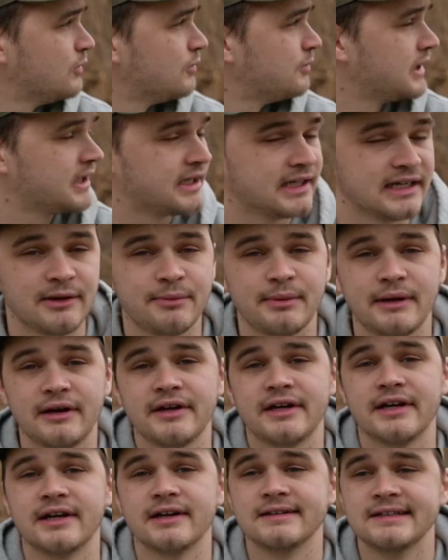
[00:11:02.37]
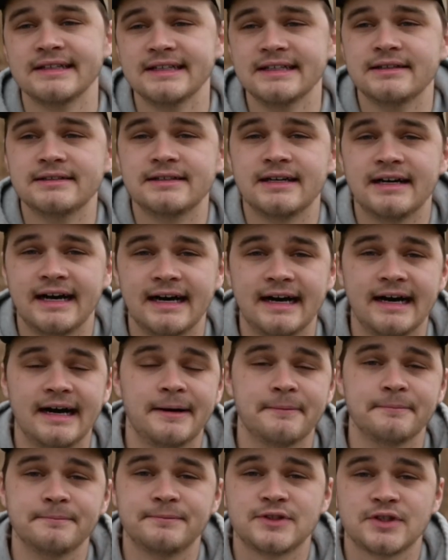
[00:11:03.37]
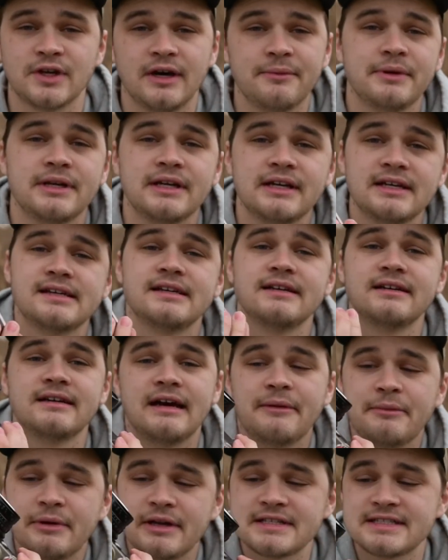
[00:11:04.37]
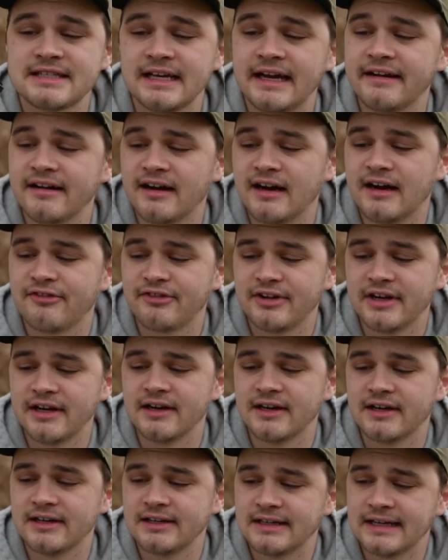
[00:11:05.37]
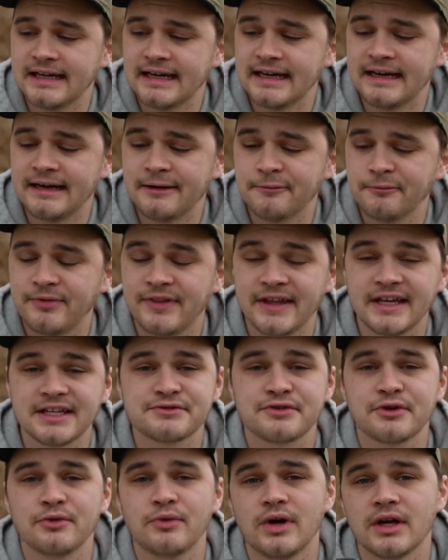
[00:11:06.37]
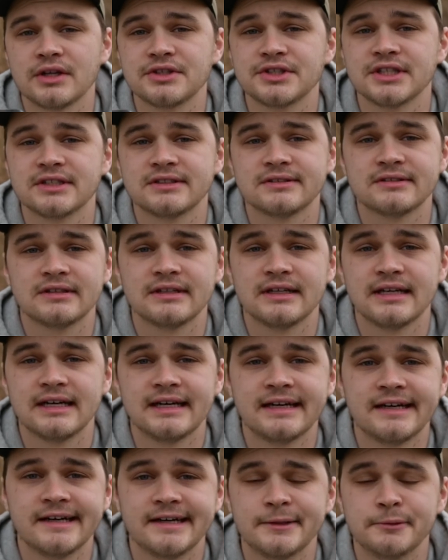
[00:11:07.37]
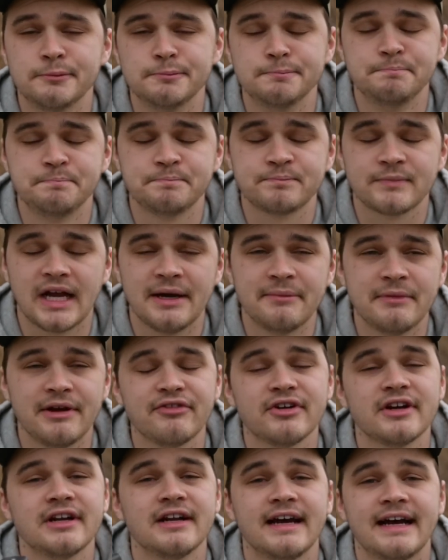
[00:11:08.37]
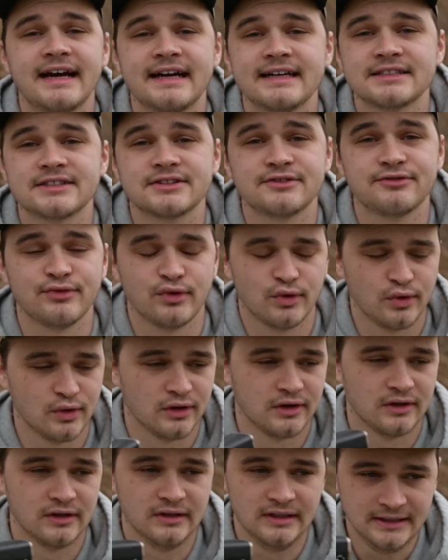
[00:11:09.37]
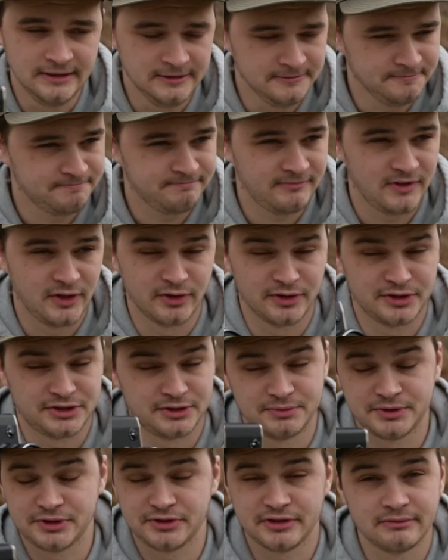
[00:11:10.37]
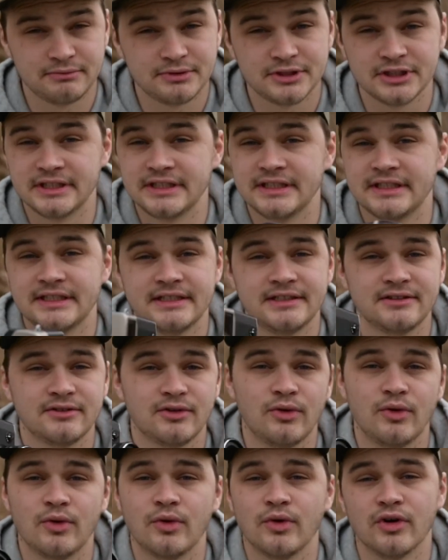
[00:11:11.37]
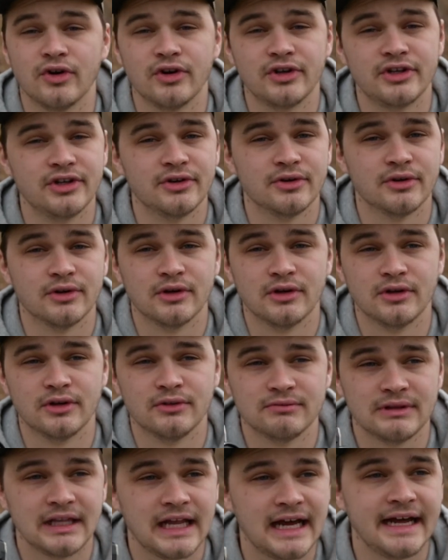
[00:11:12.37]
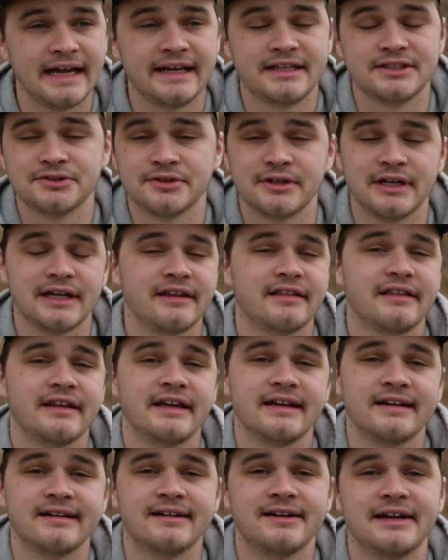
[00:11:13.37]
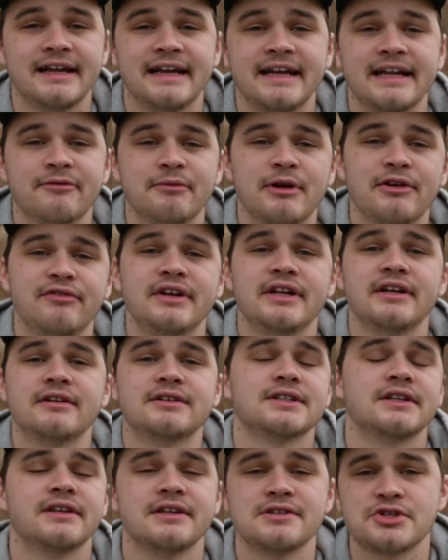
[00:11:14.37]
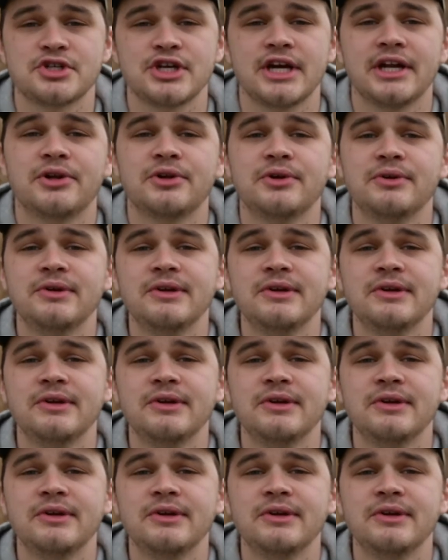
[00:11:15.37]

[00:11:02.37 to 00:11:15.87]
picking up out here. So I'm gonna sign off here. Thanks for watching. I'm never gonna ask for your subscription or your likes or anything on any of my videos on this channel.